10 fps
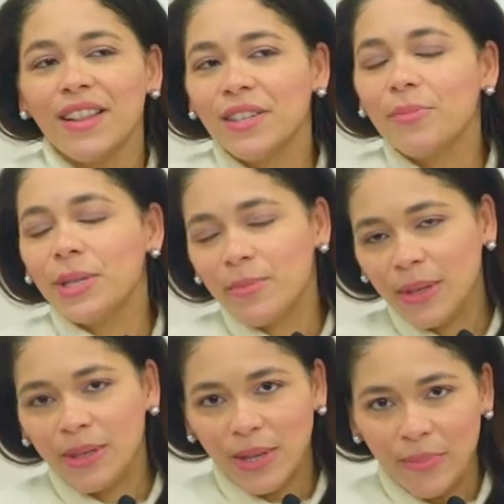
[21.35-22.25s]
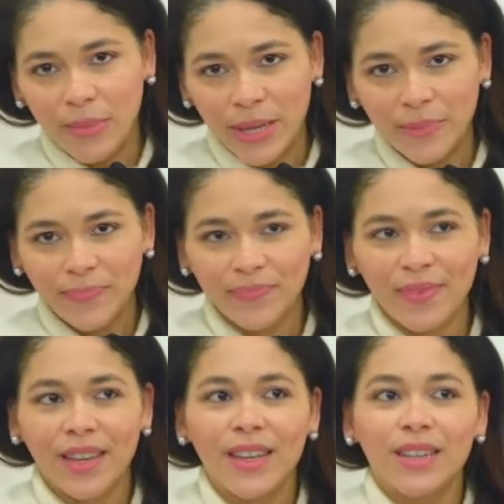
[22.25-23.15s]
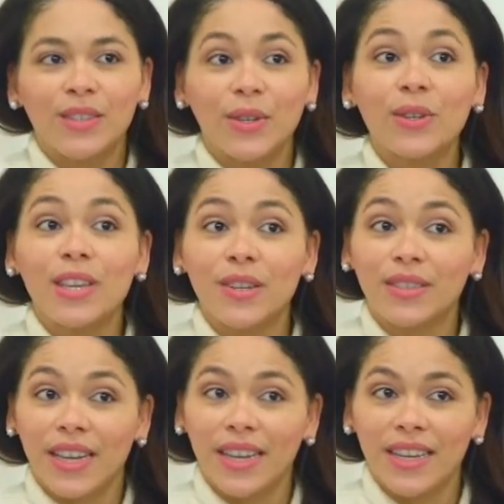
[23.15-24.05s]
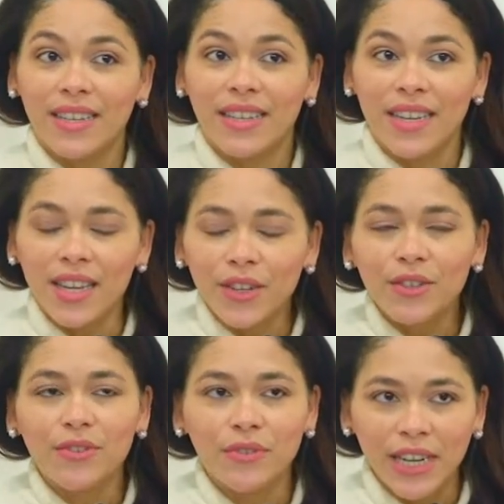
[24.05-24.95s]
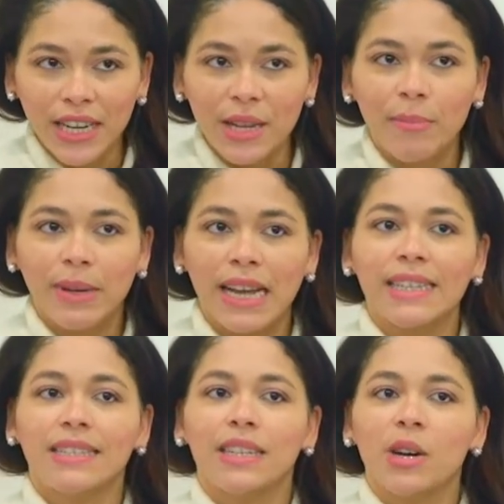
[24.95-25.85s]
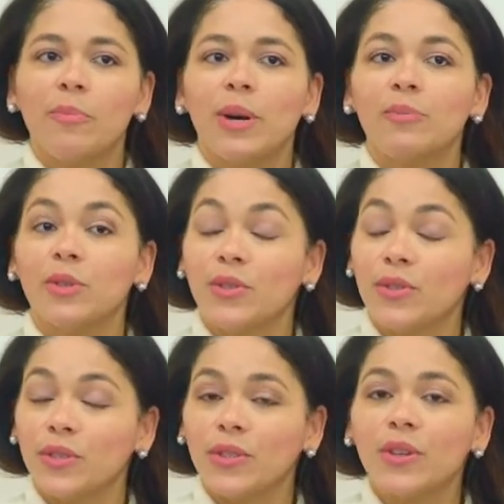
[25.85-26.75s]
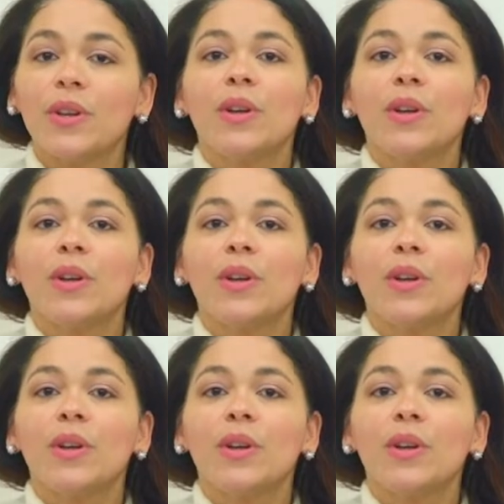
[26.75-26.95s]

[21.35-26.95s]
little bit about the company. DOIL ECOTEC is an eco-friendly plastic compound producer